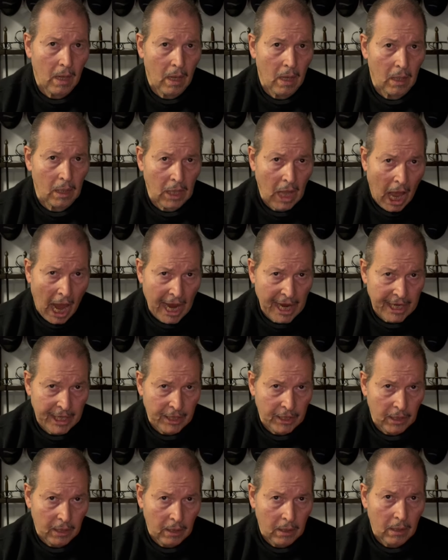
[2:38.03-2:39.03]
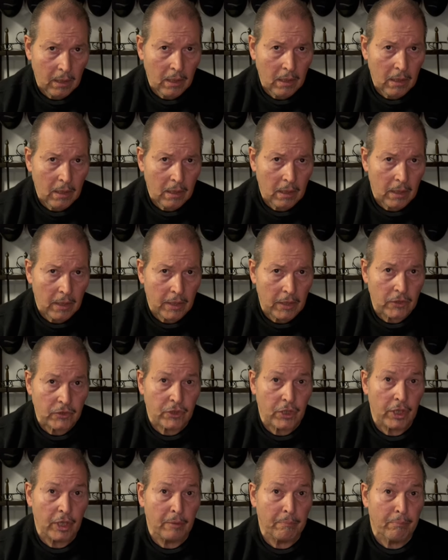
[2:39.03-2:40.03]
Line is
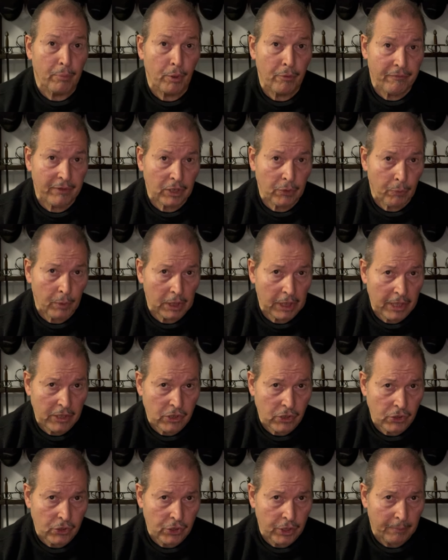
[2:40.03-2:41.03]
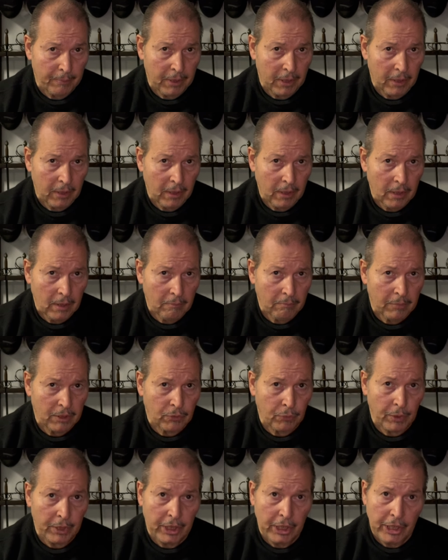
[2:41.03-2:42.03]
the perfect relationship
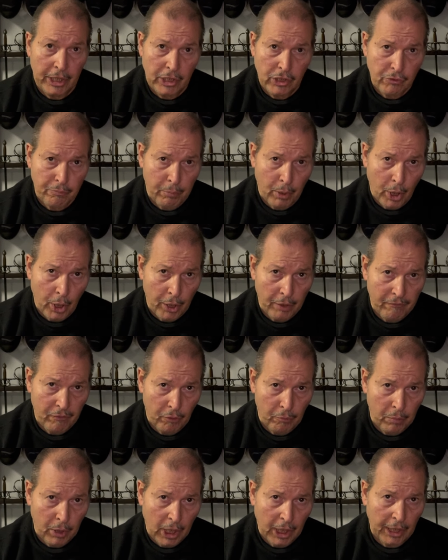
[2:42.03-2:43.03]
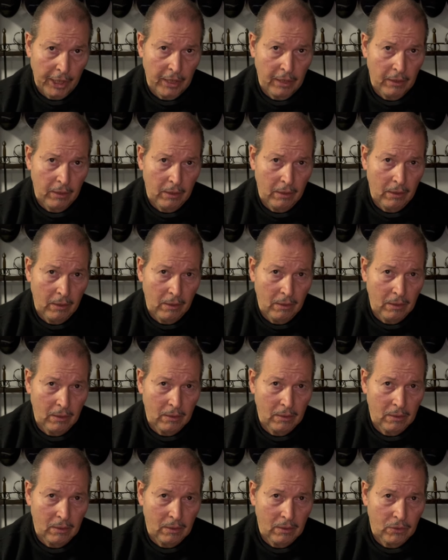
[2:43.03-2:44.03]
between each part of your body
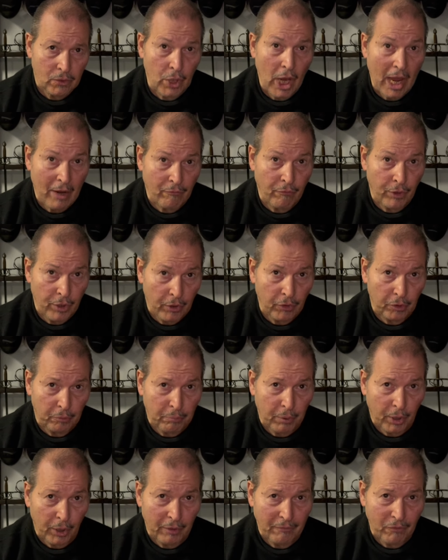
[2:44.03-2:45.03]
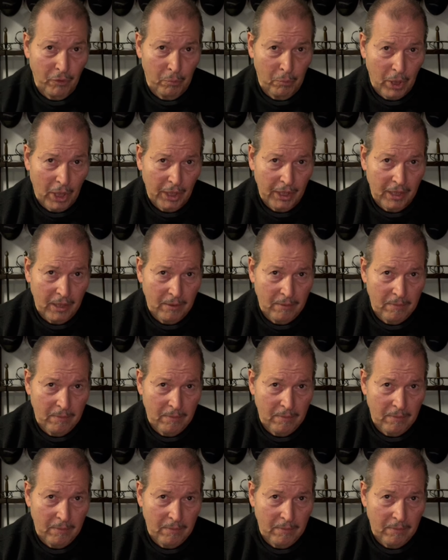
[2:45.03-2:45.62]
to every other part of your body.